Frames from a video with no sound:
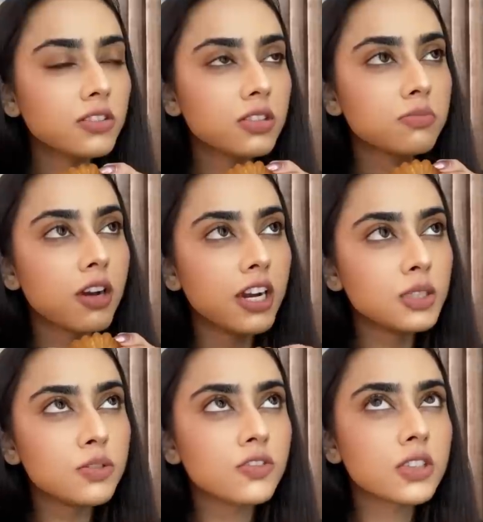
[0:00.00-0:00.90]
reminds
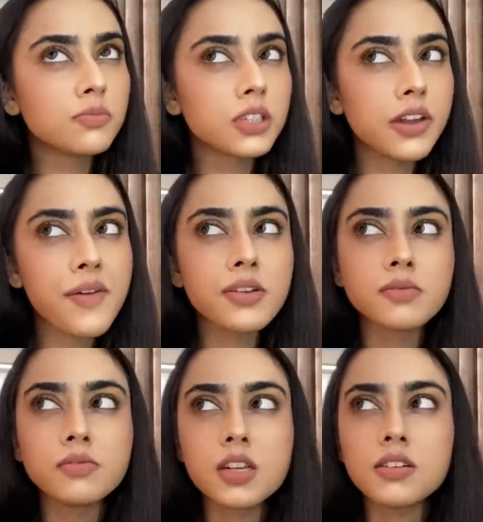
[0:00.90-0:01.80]
me of something
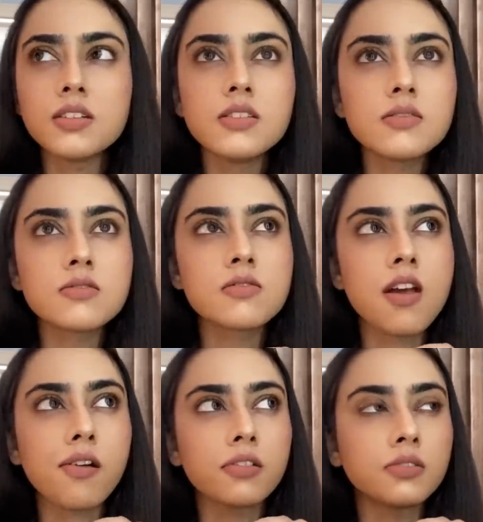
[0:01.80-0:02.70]
like an Indian
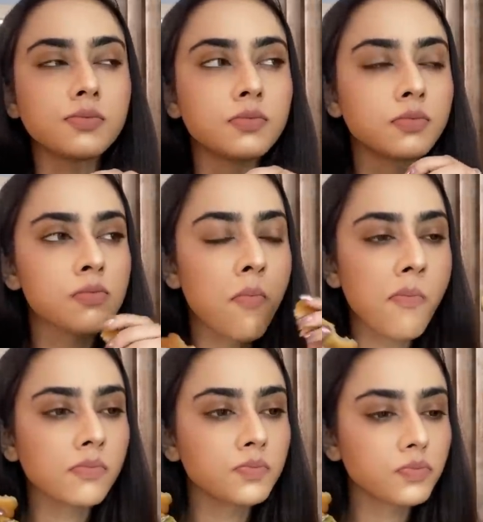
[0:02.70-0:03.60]
snack,
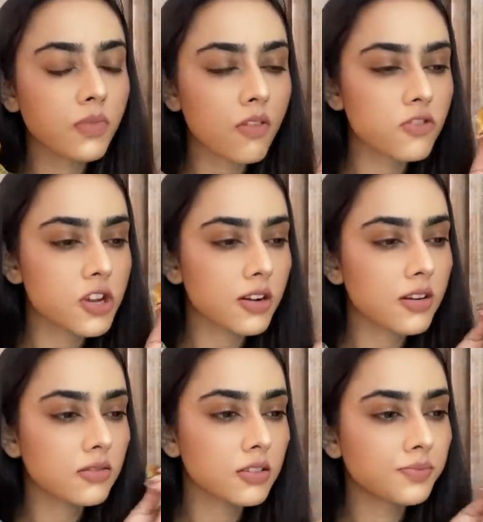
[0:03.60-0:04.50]
which I
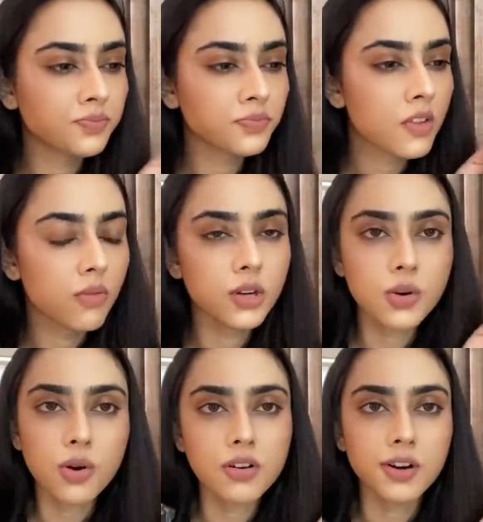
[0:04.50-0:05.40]
can't
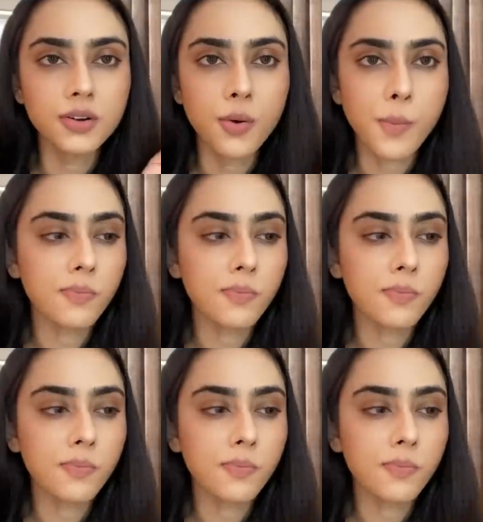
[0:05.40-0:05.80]
recall right now.